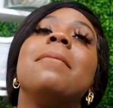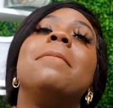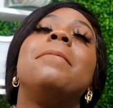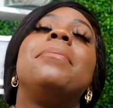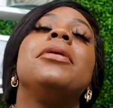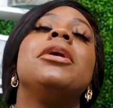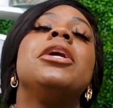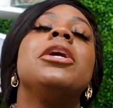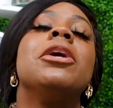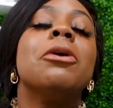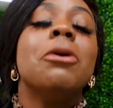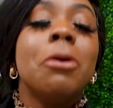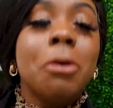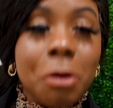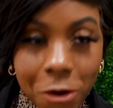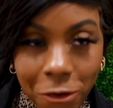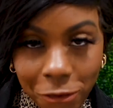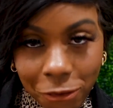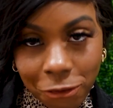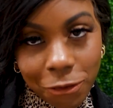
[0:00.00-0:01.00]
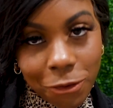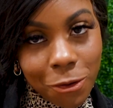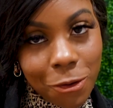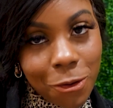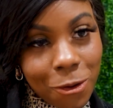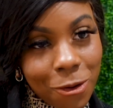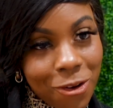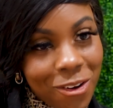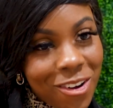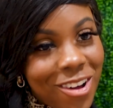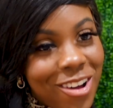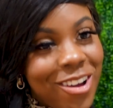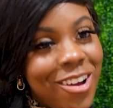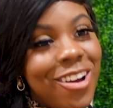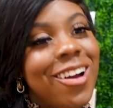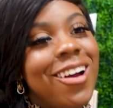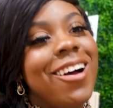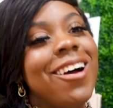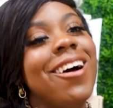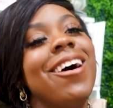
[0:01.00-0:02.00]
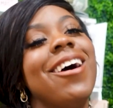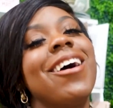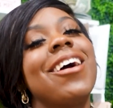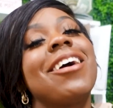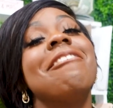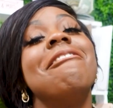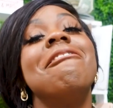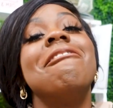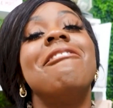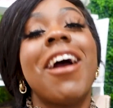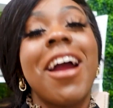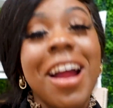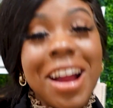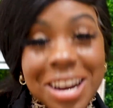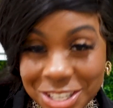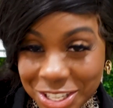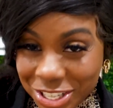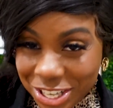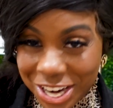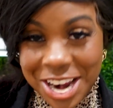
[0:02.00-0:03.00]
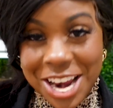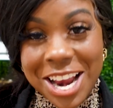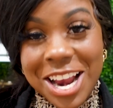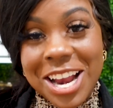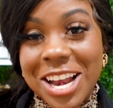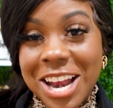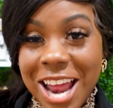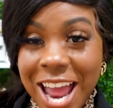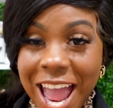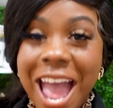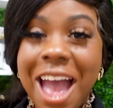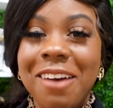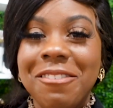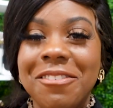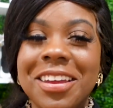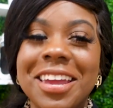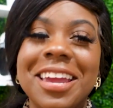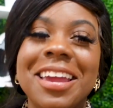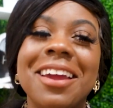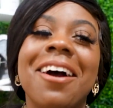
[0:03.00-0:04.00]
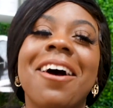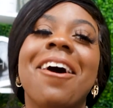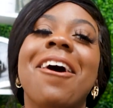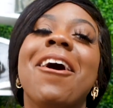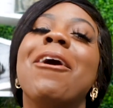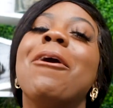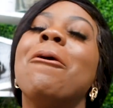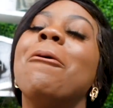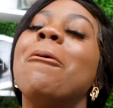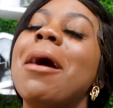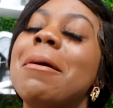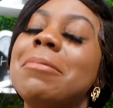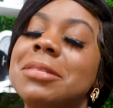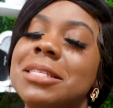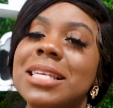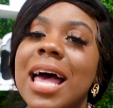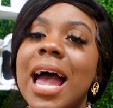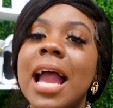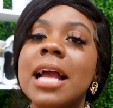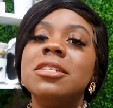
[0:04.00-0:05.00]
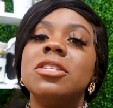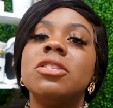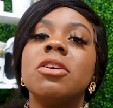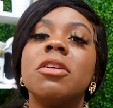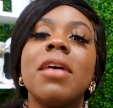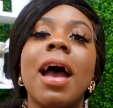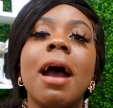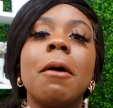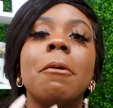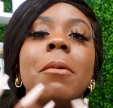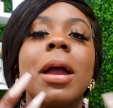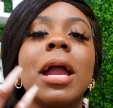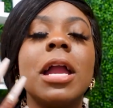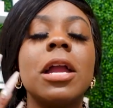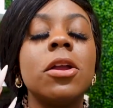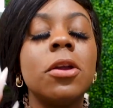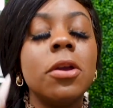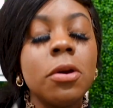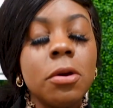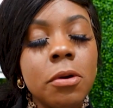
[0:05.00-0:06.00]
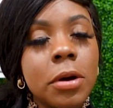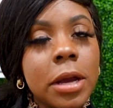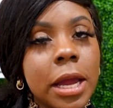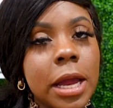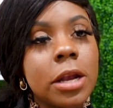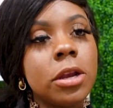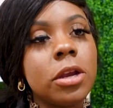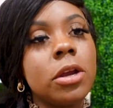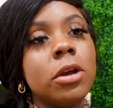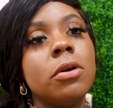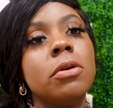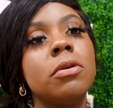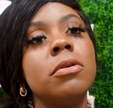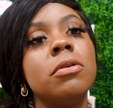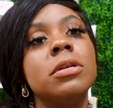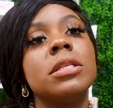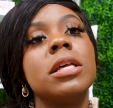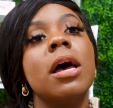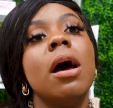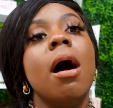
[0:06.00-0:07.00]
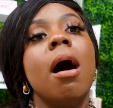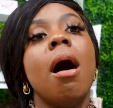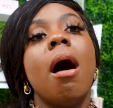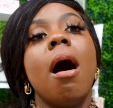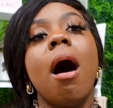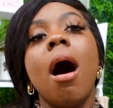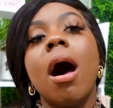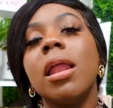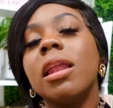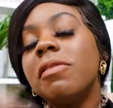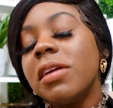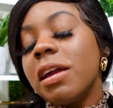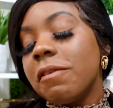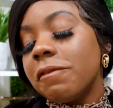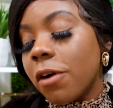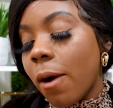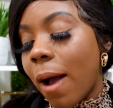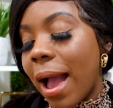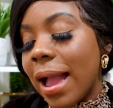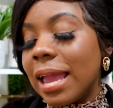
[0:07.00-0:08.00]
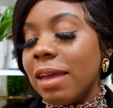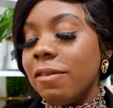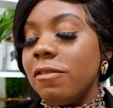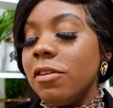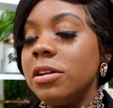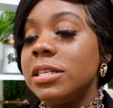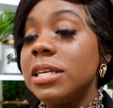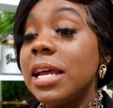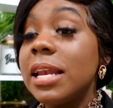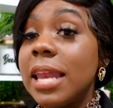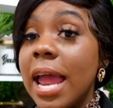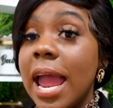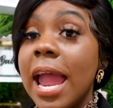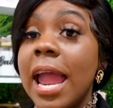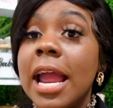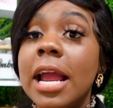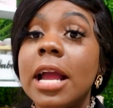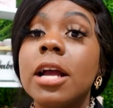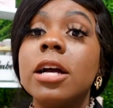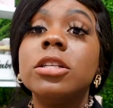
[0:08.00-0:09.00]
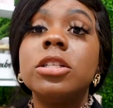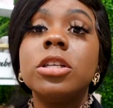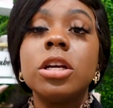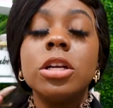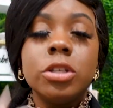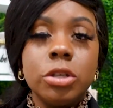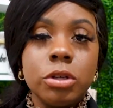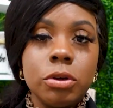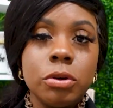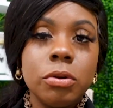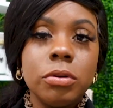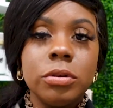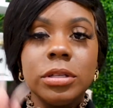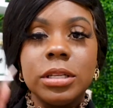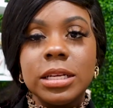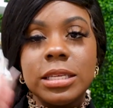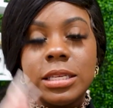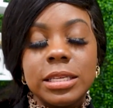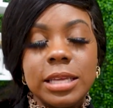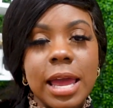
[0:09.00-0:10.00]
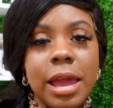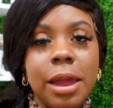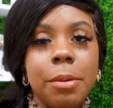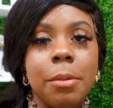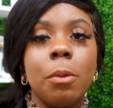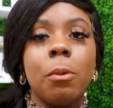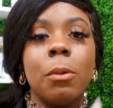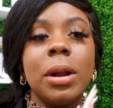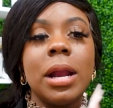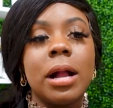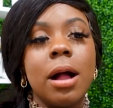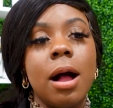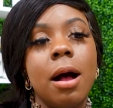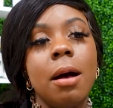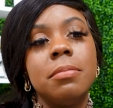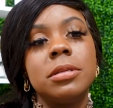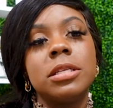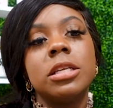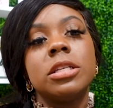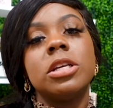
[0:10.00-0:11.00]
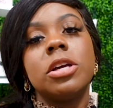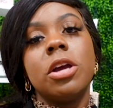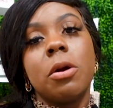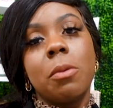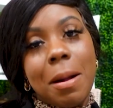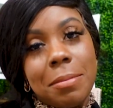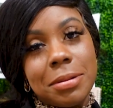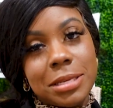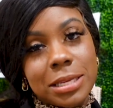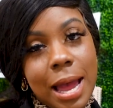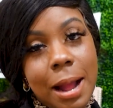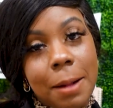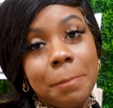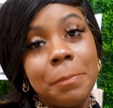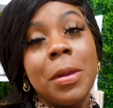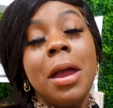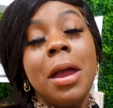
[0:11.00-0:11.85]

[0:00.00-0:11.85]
beautiful, conversion-heavy websites so that way you can use all of the info I give you today to do the same when it comes to your website.